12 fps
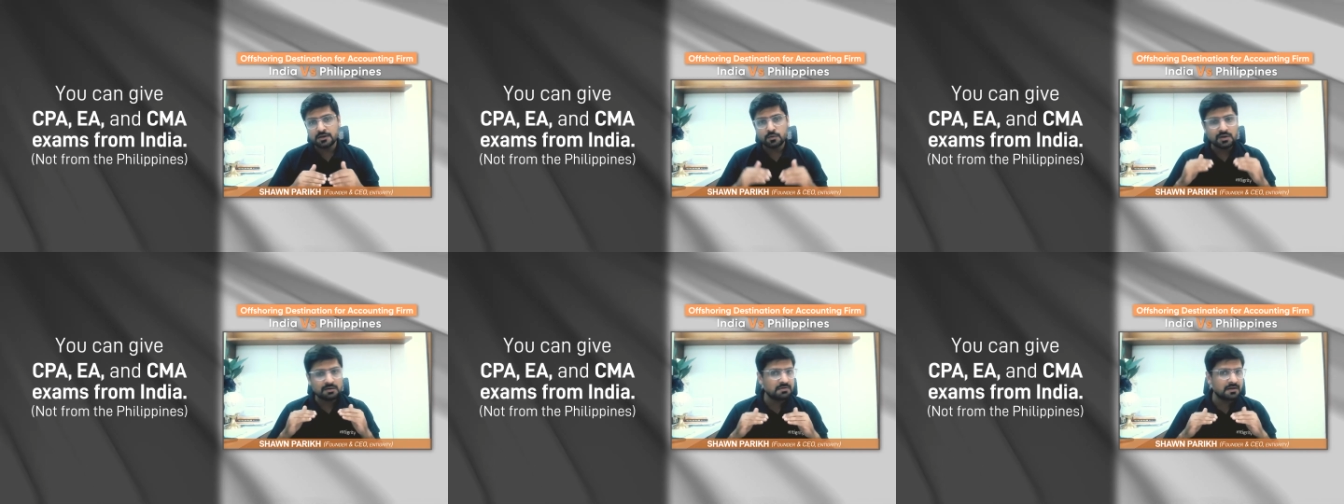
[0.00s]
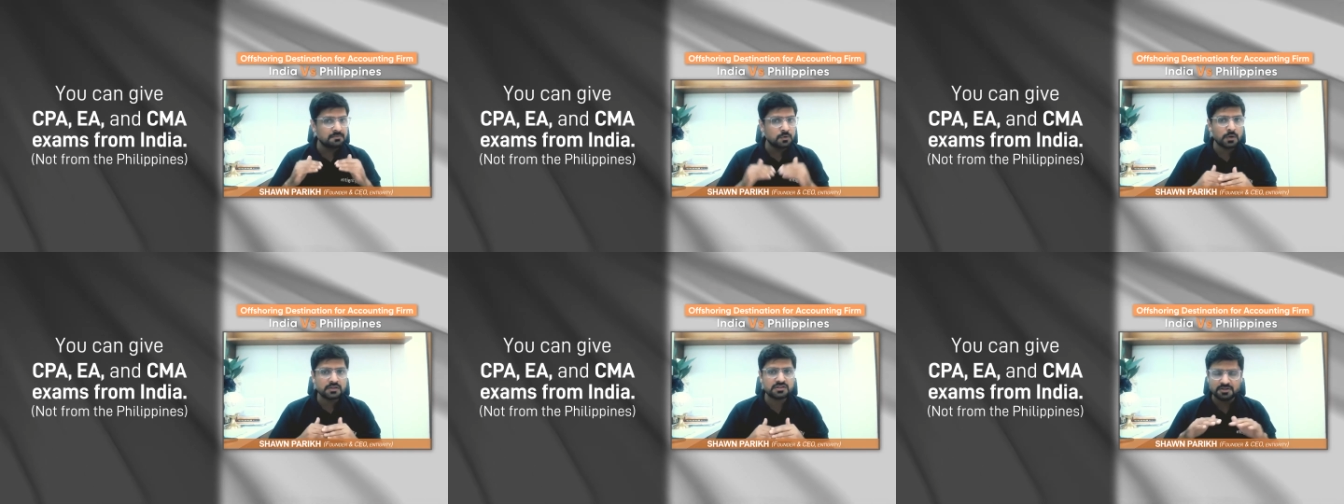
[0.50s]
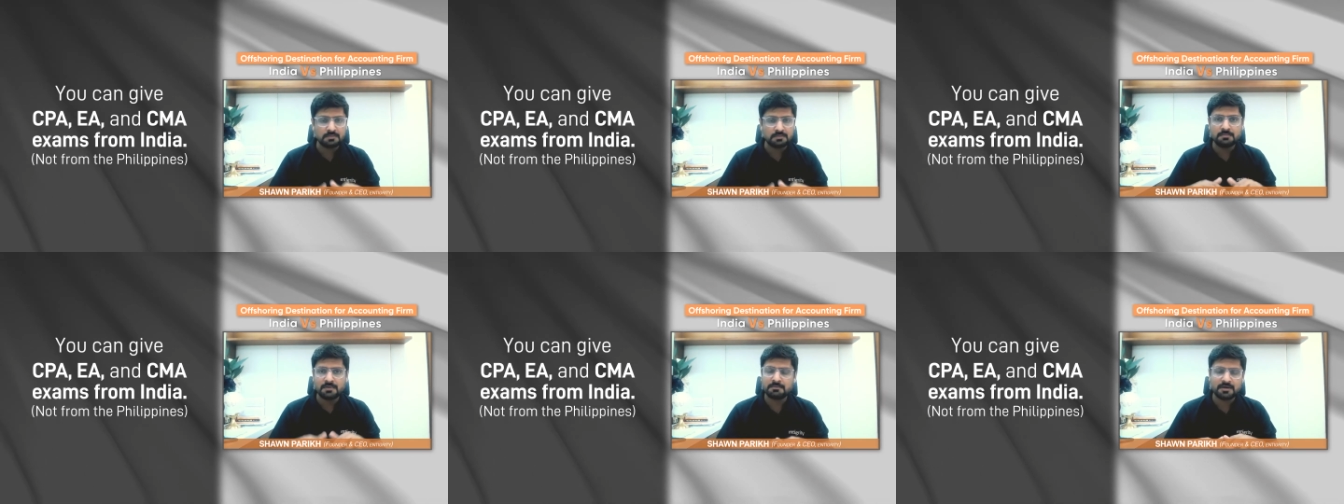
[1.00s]
You can become US
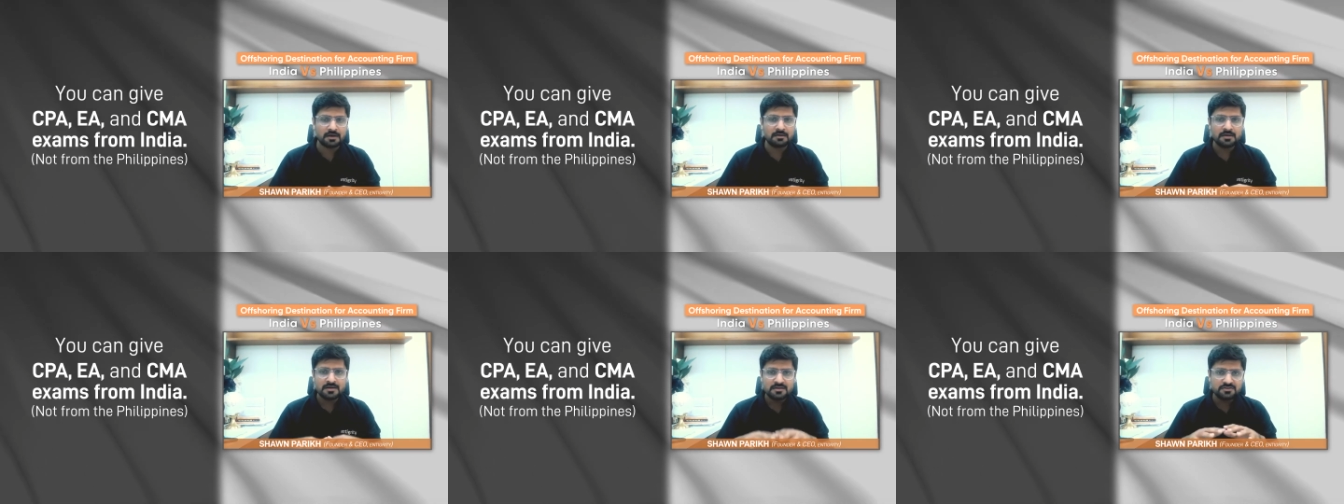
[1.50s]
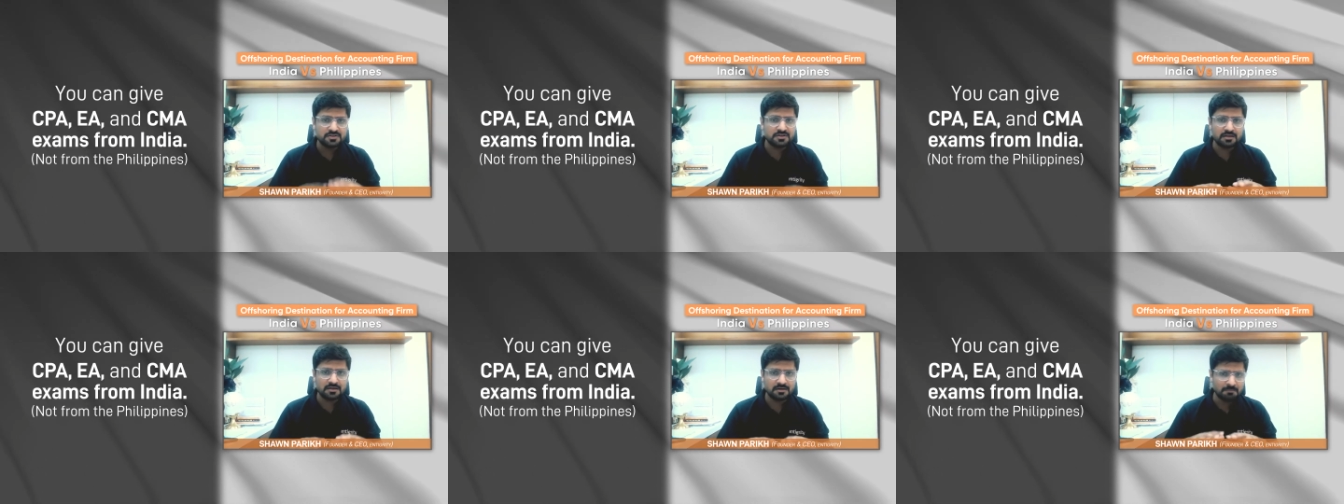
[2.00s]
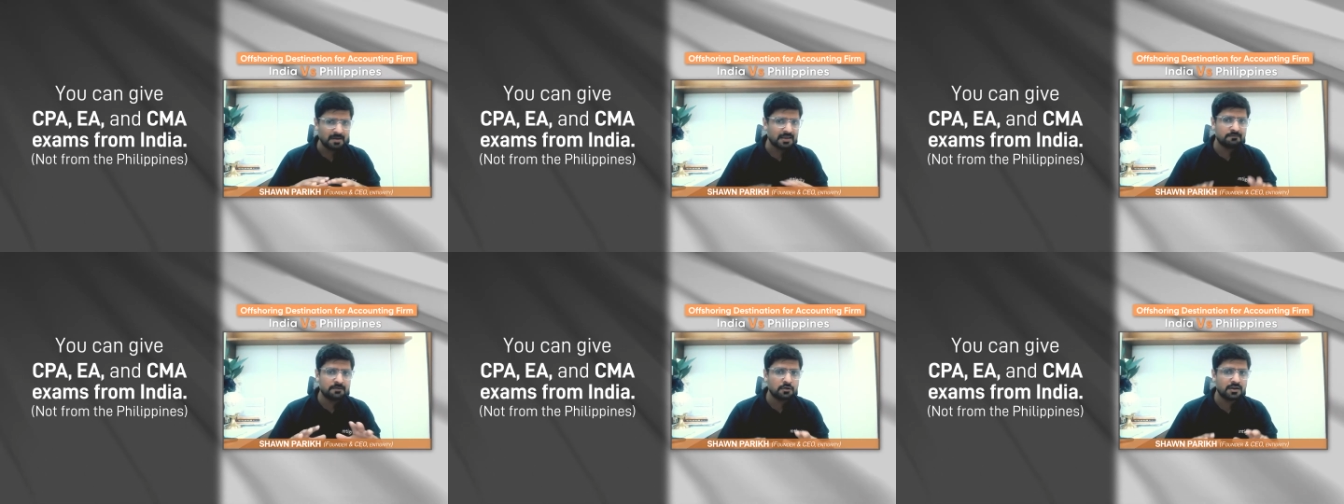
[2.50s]
EMA by become, sitting by
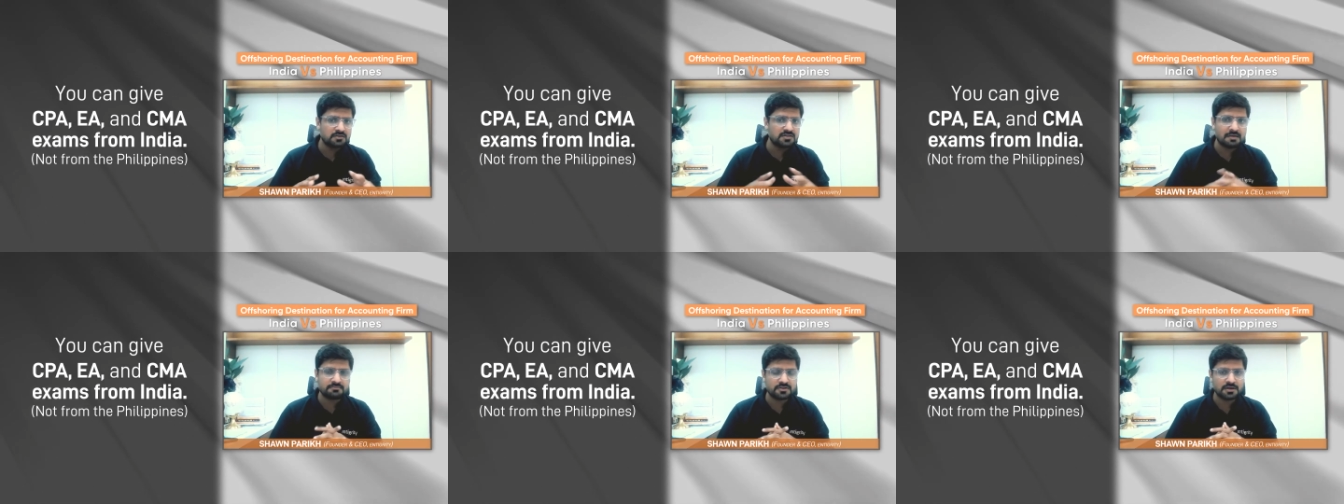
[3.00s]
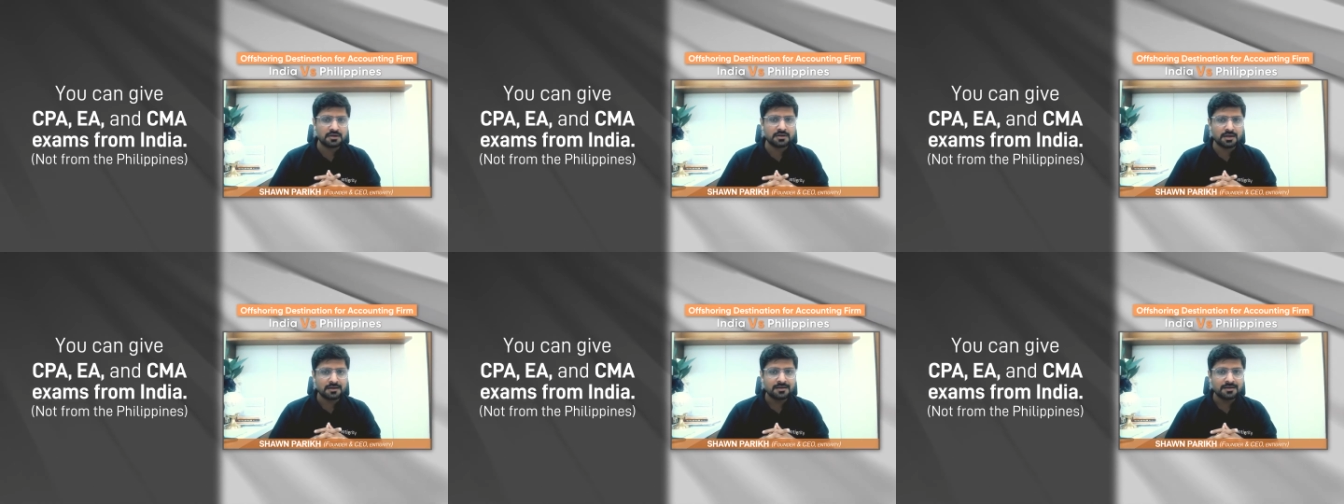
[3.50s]
giving your exams in India.